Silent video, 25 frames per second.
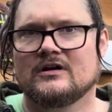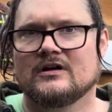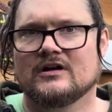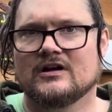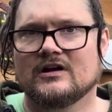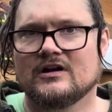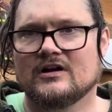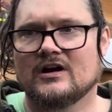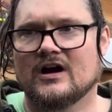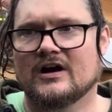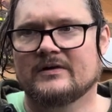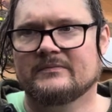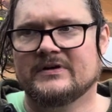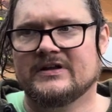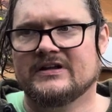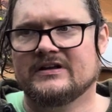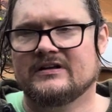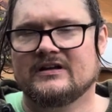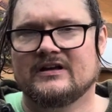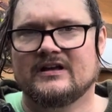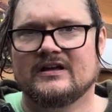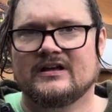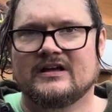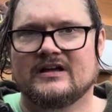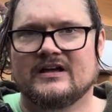garment
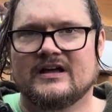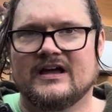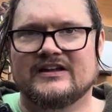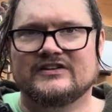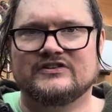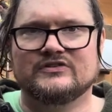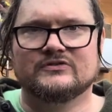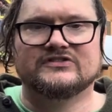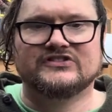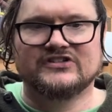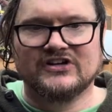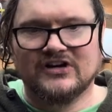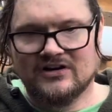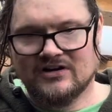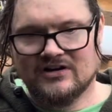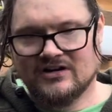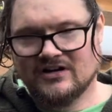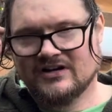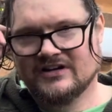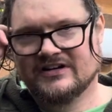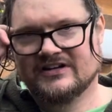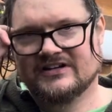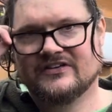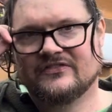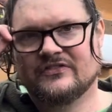and do a
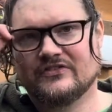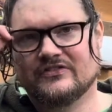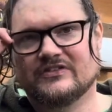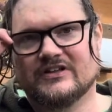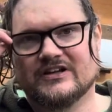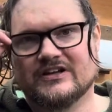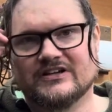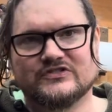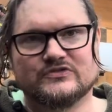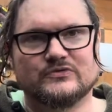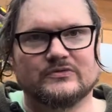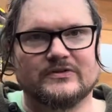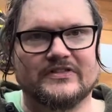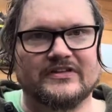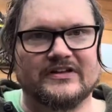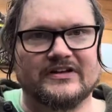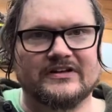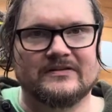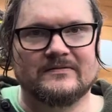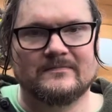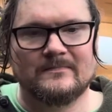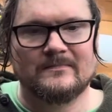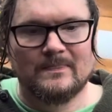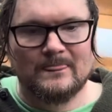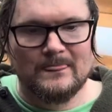ton of different things with it.
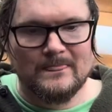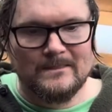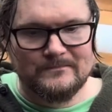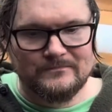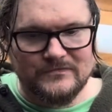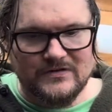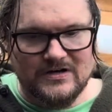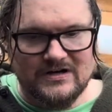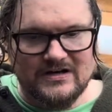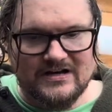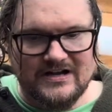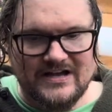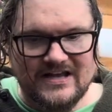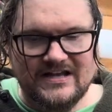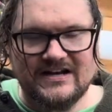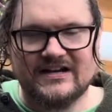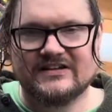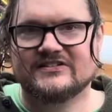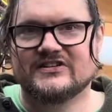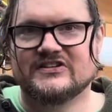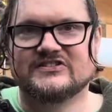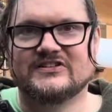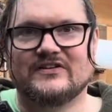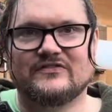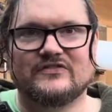And it
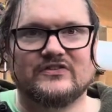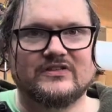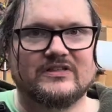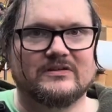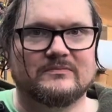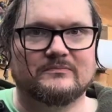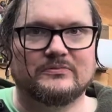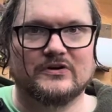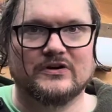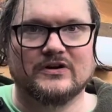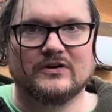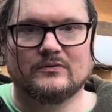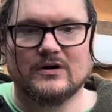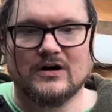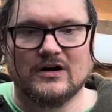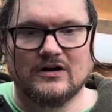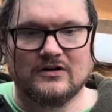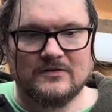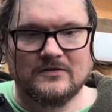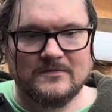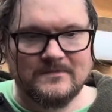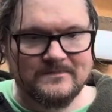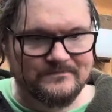does everything pretty well.